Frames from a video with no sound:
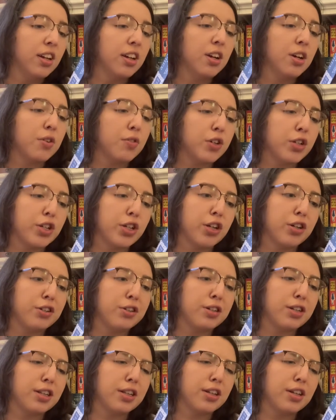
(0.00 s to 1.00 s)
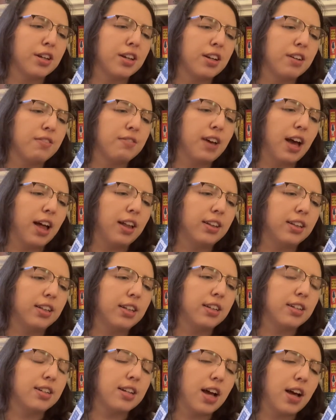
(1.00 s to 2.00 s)
returns to the
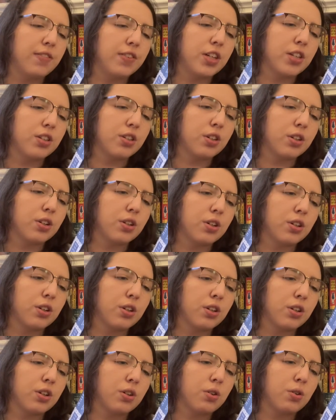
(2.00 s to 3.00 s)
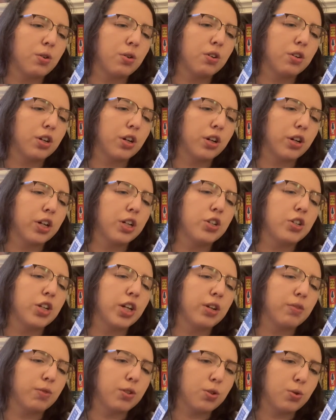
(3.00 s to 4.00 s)
valley, Tavi's courage
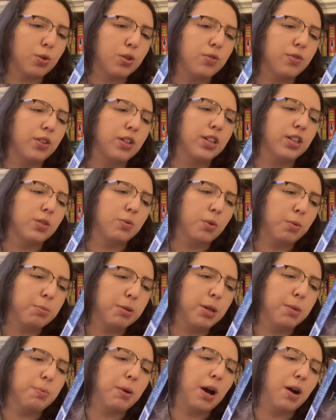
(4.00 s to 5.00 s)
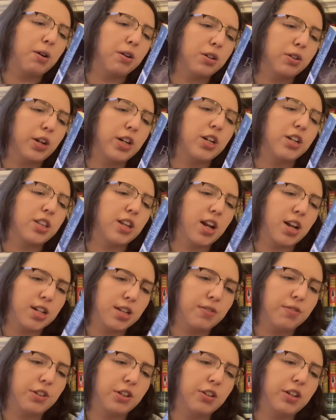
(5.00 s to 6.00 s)
and resourcefulness will be a power greater than
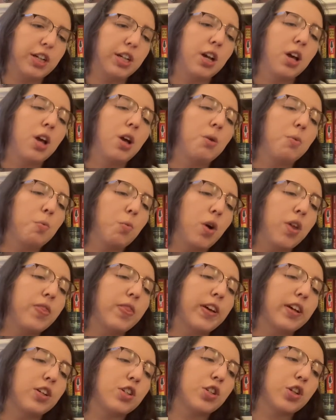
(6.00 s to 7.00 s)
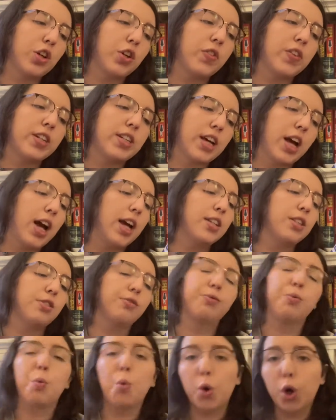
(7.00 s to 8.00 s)
any fury, one that could turn the tides of
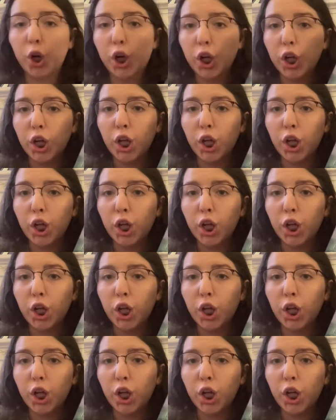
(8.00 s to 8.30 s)
war.